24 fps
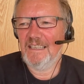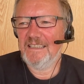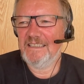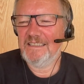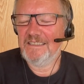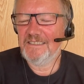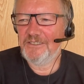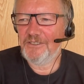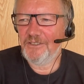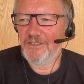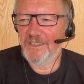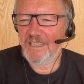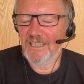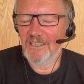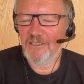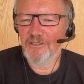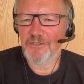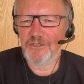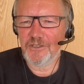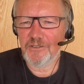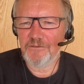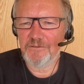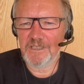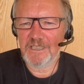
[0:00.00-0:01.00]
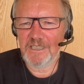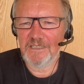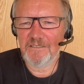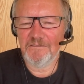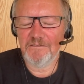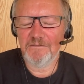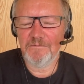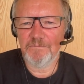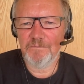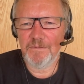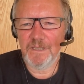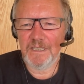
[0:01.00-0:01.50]
So they're
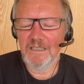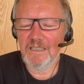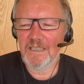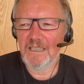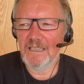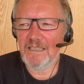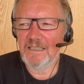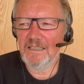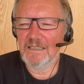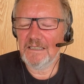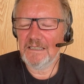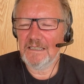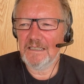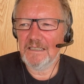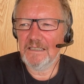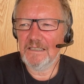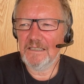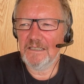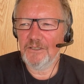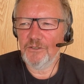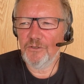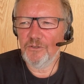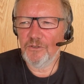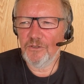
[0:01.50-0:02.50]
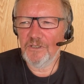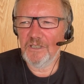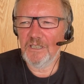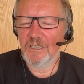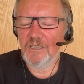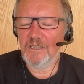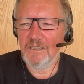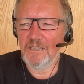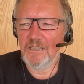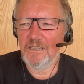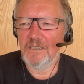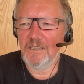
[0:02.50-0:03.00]
conservative. But, you know,
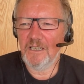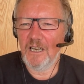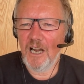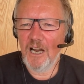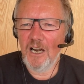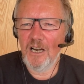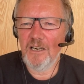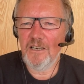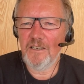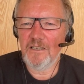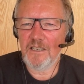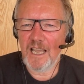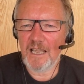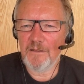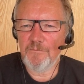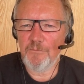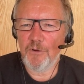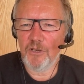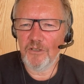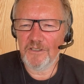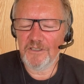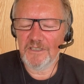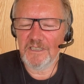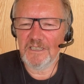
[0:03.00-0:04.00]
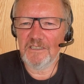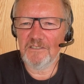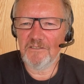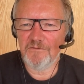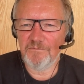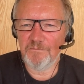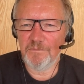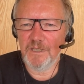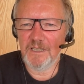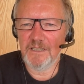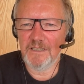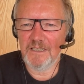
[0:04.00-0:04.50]
there are typologies
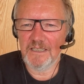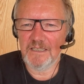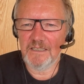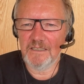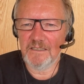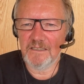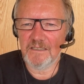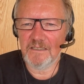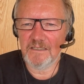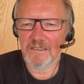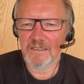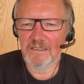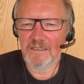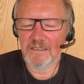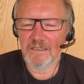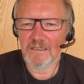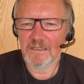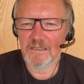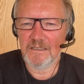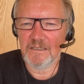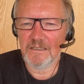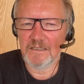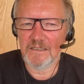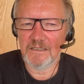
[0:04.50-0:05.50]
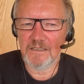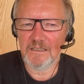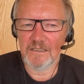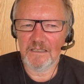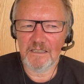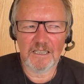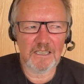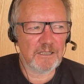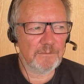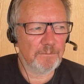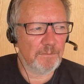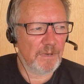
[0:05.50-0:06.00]
of buildings,
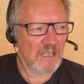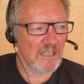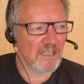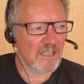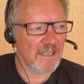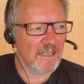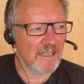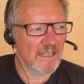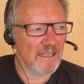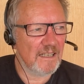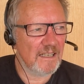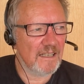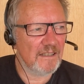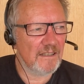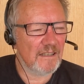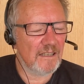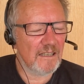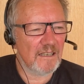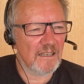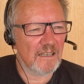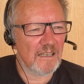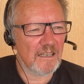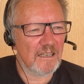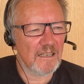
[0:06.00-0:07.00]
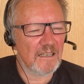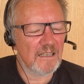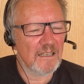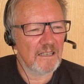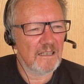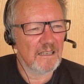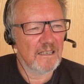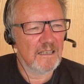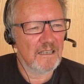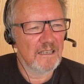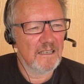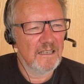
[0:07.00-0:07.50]
especially in the
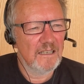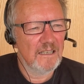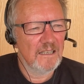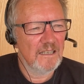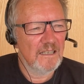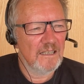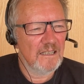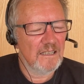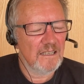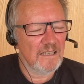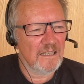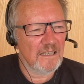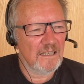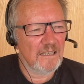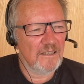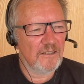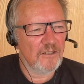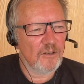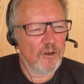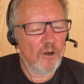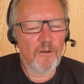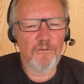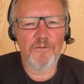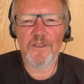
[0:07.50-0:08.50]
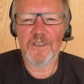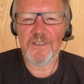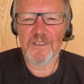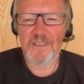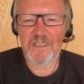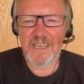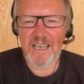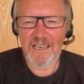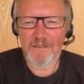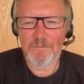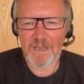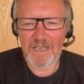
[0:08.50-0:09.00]
office
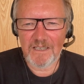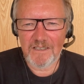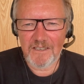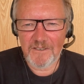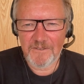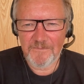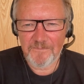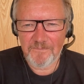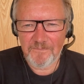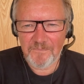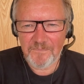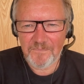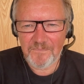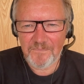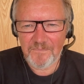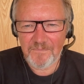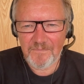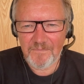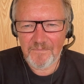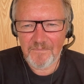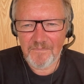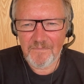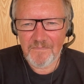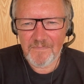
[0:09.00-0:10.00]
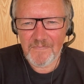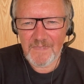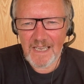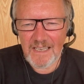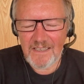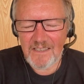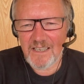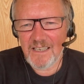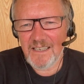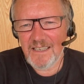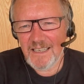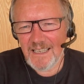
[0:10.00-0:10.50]
segment. Mm-hmm.
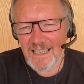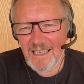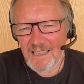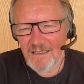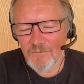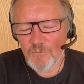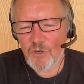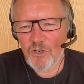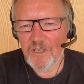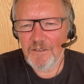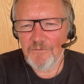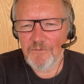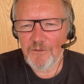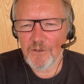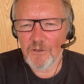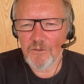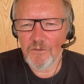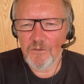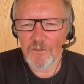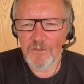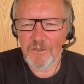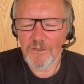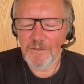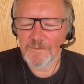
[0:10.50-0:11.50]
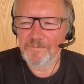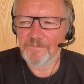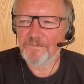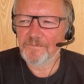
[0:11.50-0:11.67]
It's a little more difficult